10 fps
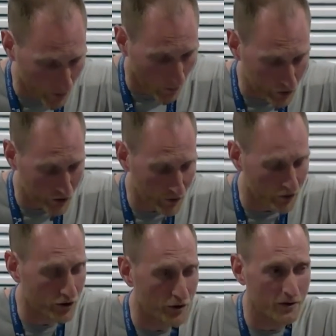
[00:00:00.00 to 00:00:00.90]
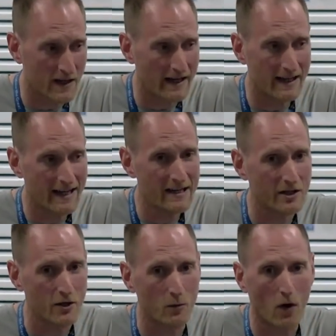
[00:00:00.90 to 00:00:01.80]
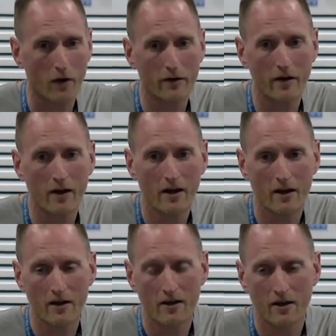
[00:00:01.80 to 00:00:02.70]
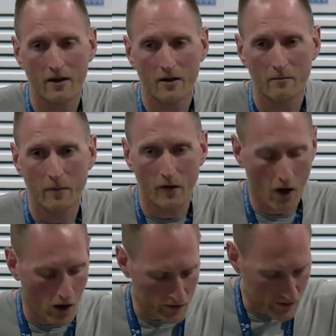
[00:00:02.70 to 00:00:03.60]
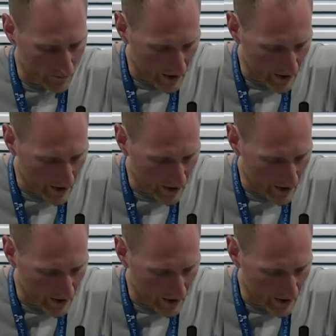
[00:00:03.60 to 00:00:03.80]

you want, you can choose any leader you want, but the hearts of